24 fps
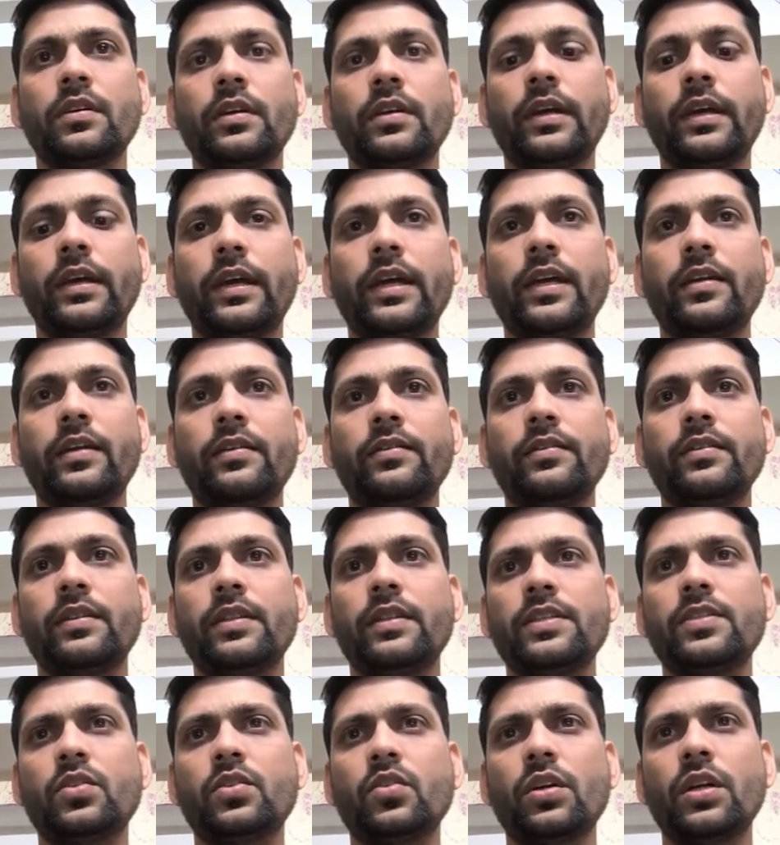and
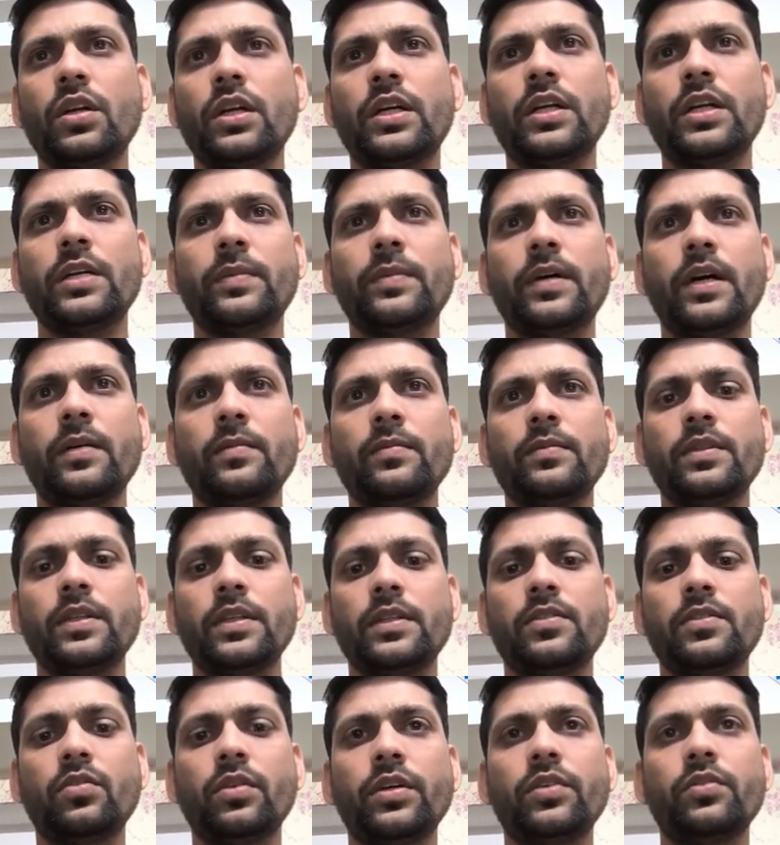this total trip I'm just
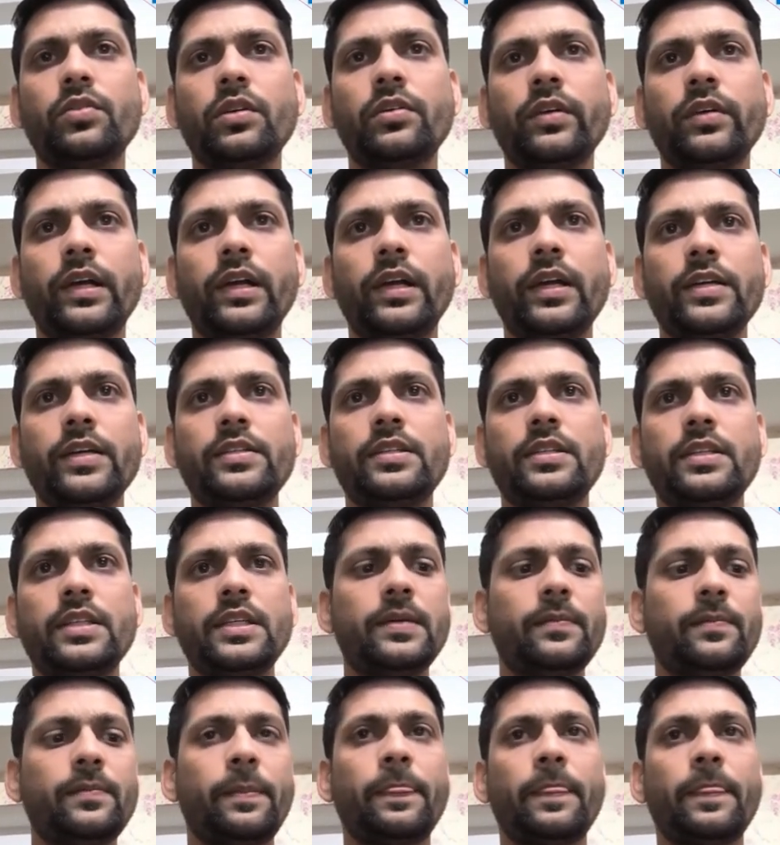going to give alias T,
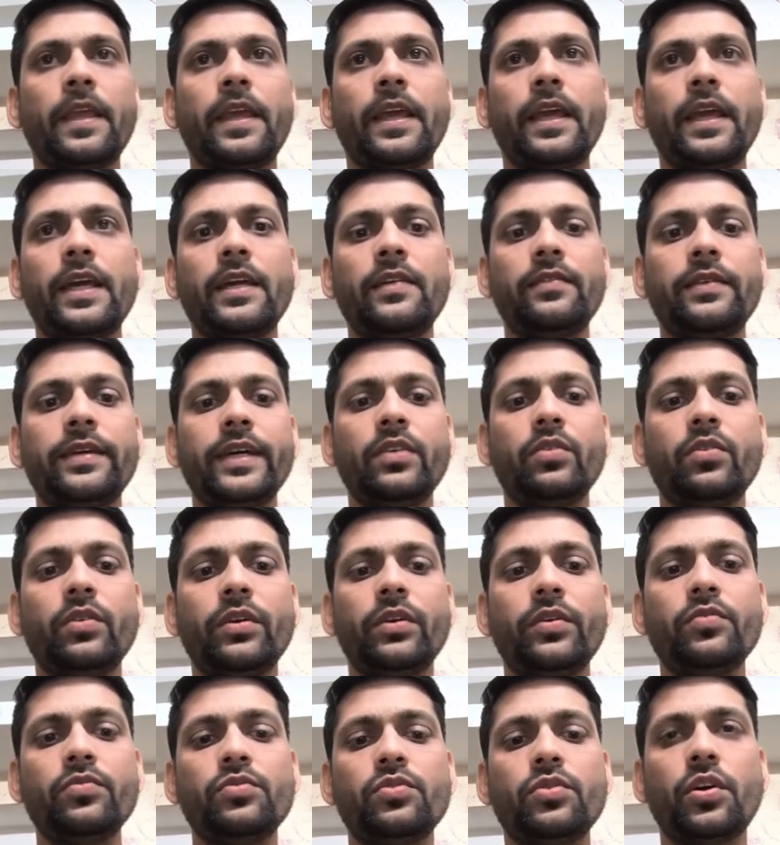and we are going
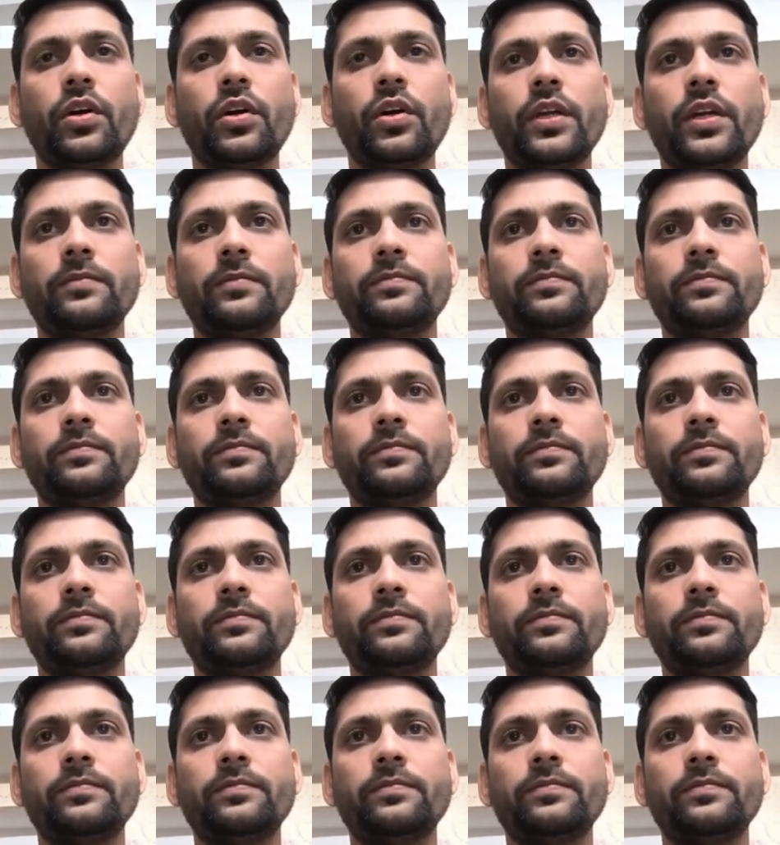to join